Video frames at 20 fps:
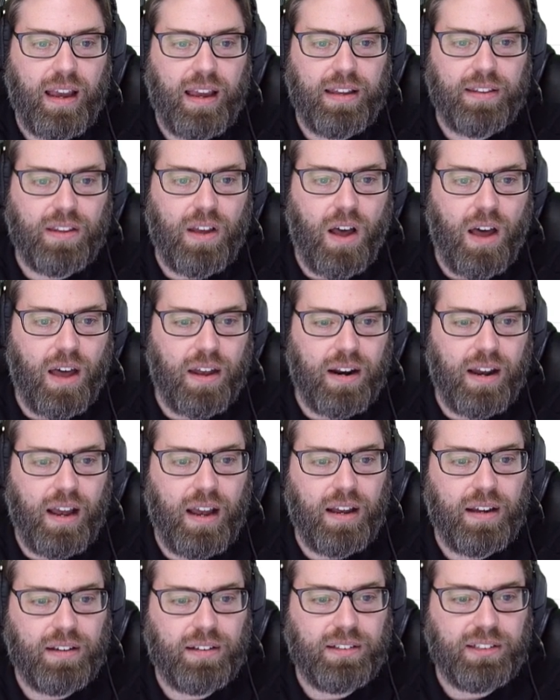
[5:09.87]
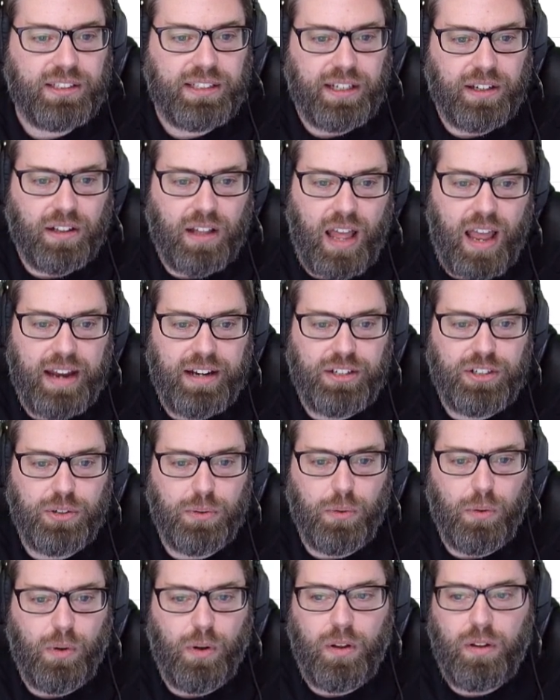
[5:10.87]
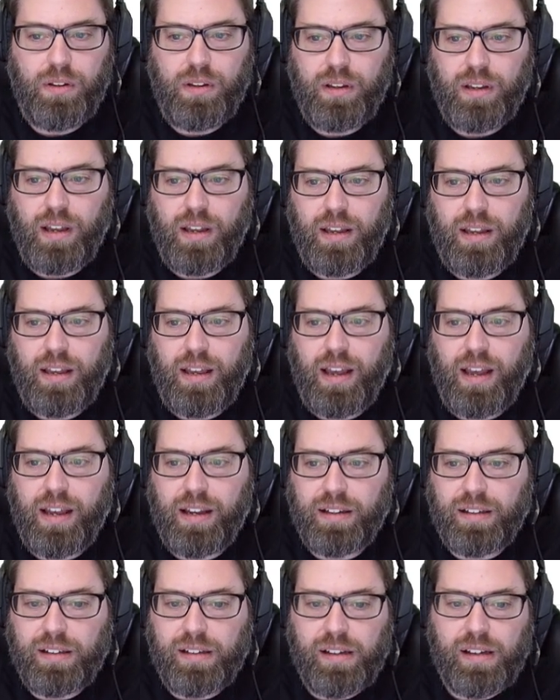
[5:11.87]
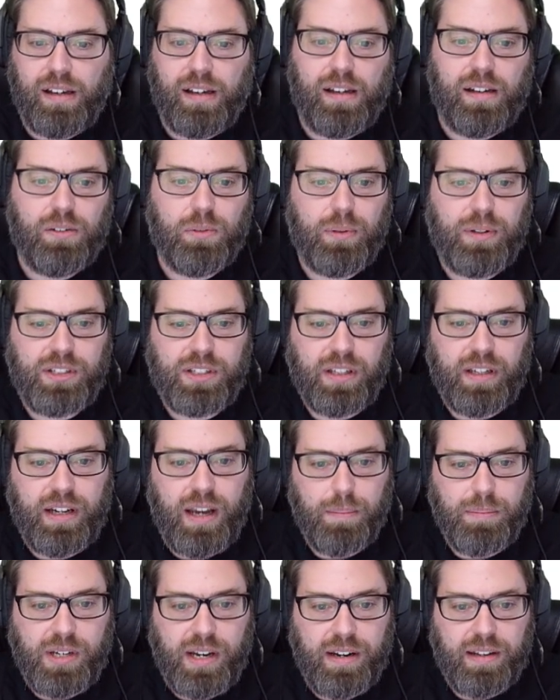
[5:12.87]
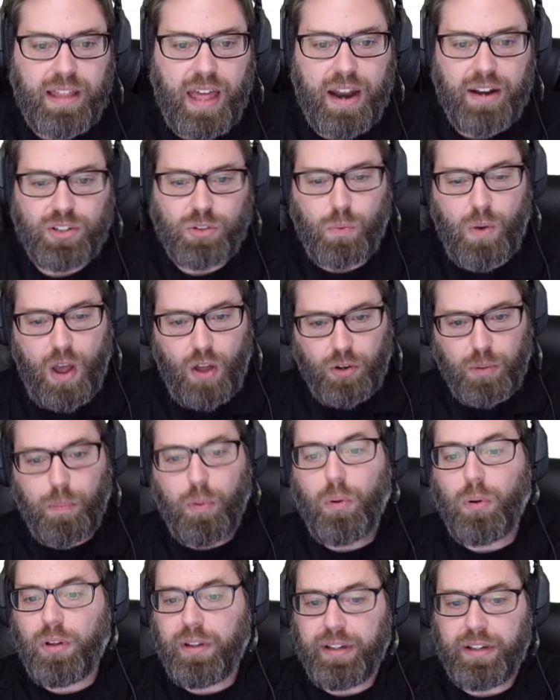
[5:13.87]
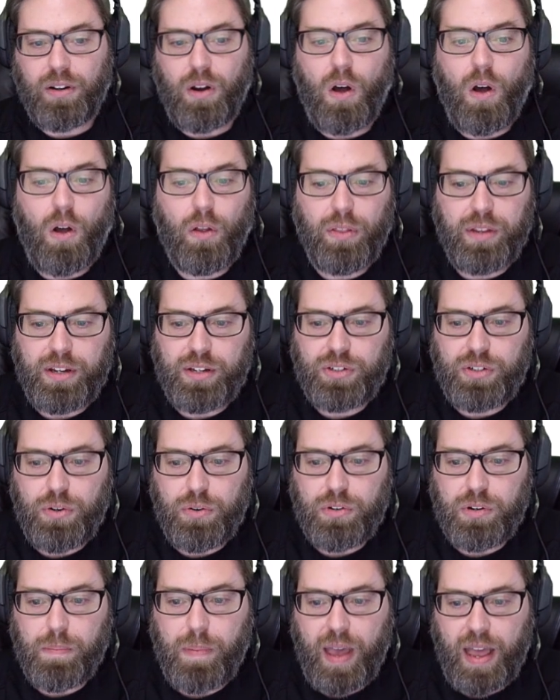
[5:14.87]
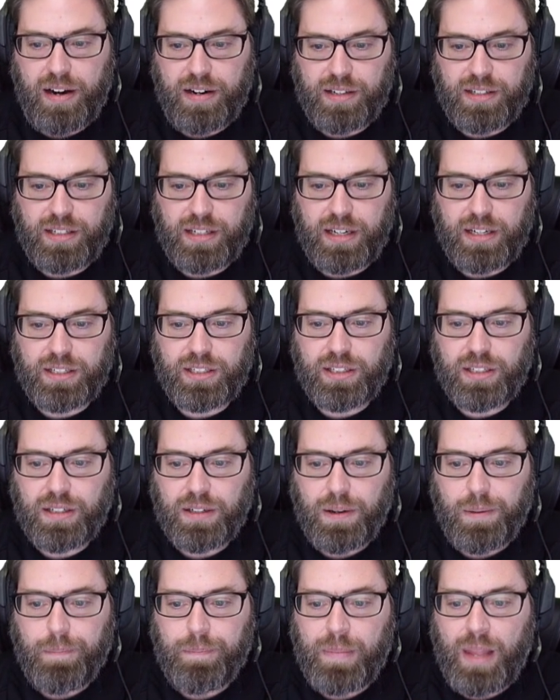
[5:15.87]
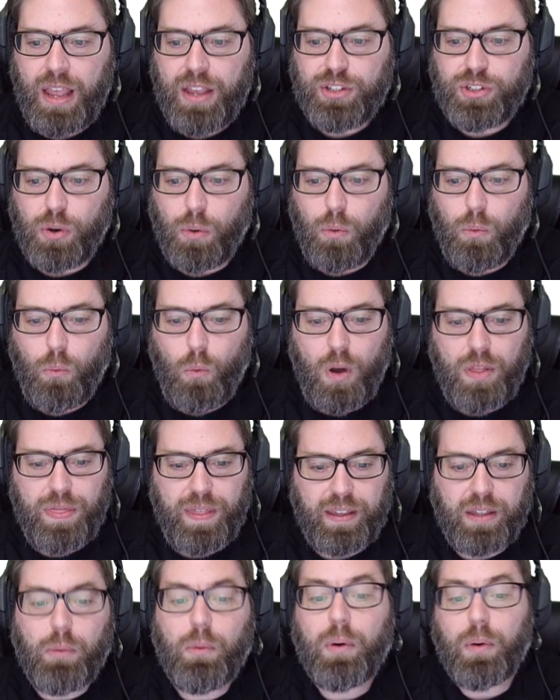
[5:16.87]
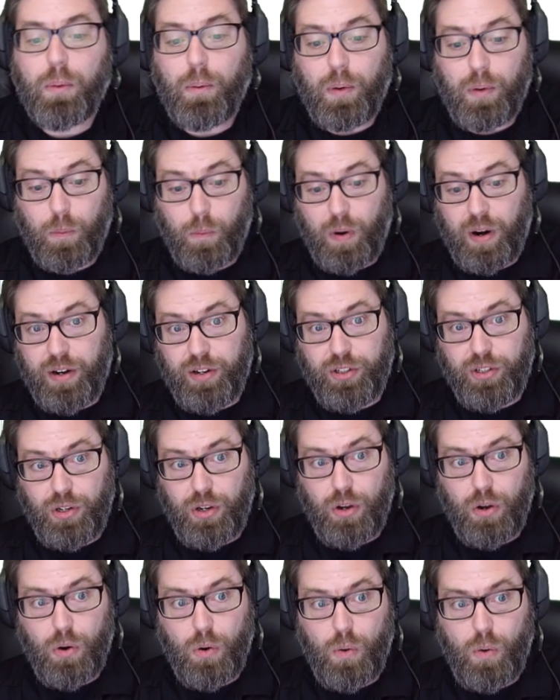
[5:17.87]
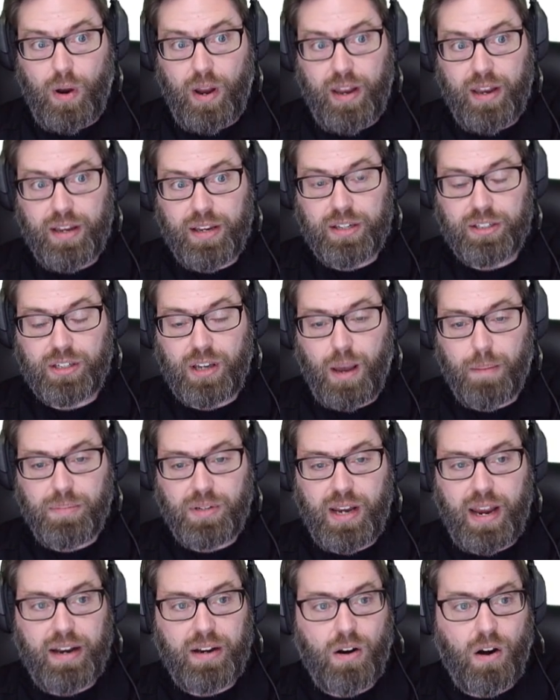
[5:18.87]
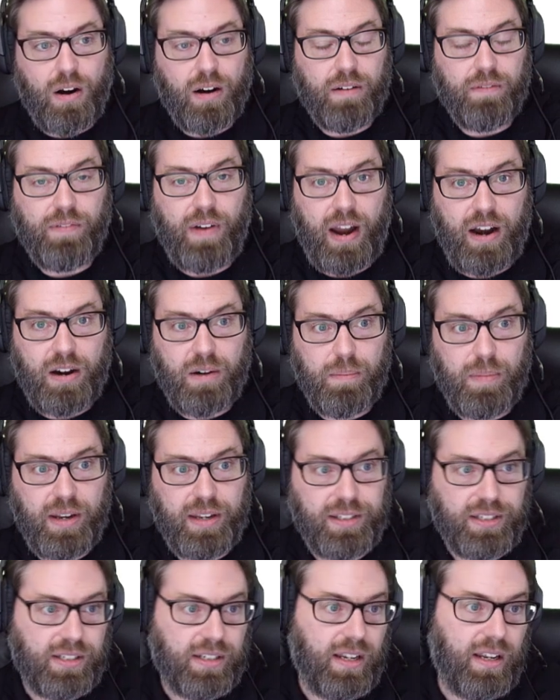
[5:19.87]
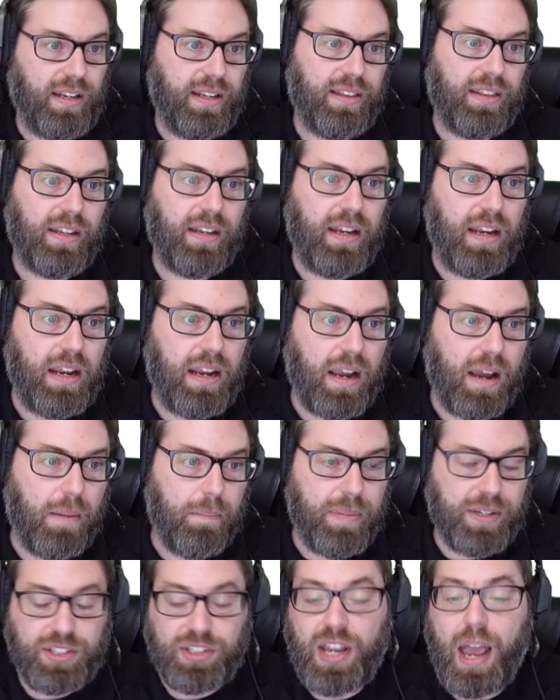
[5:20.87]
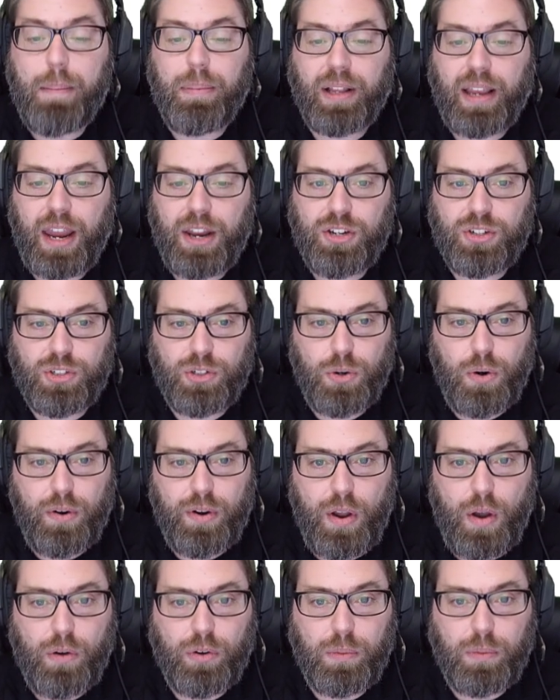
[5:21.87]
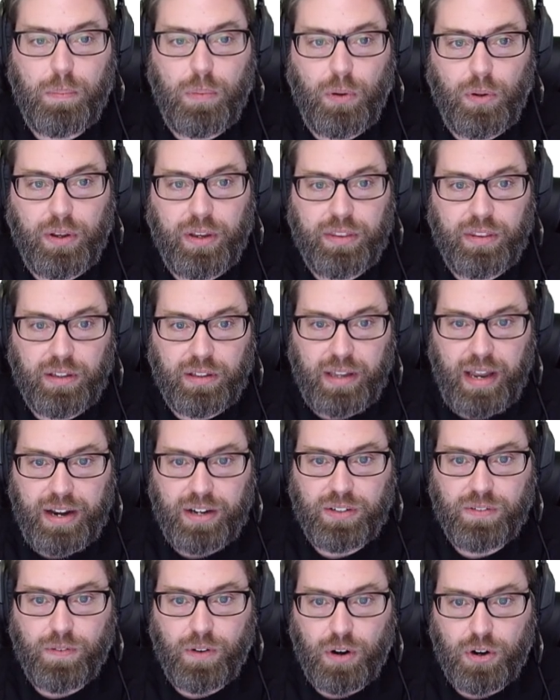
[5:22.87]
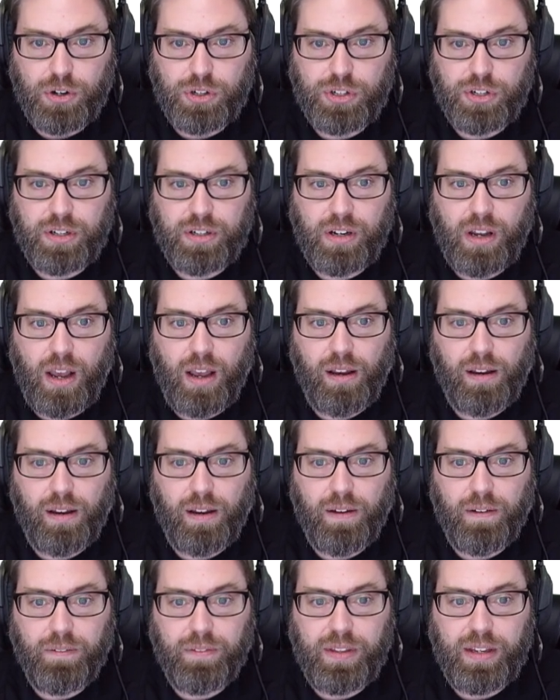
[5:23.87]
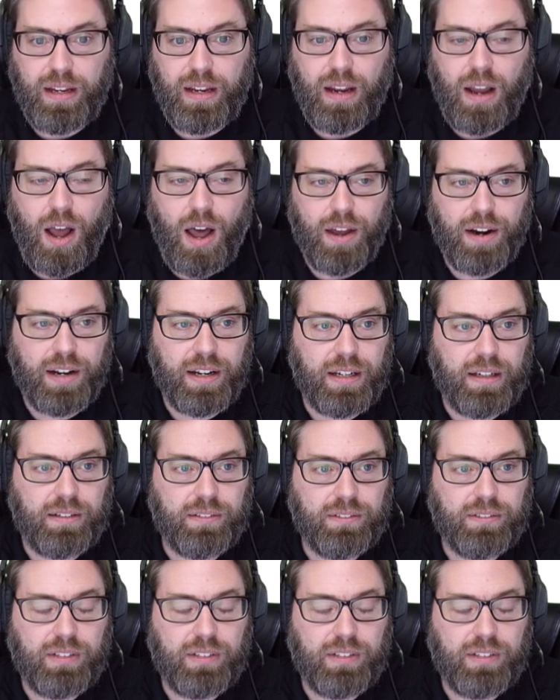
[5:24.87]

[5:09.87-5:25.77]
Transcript: HANA CLI tool. I recently updated that as well to pull in all these new dependencies. So one thing that we're going to want to do is update our environment in the Business Application Studio to pull in the latest version of the HANA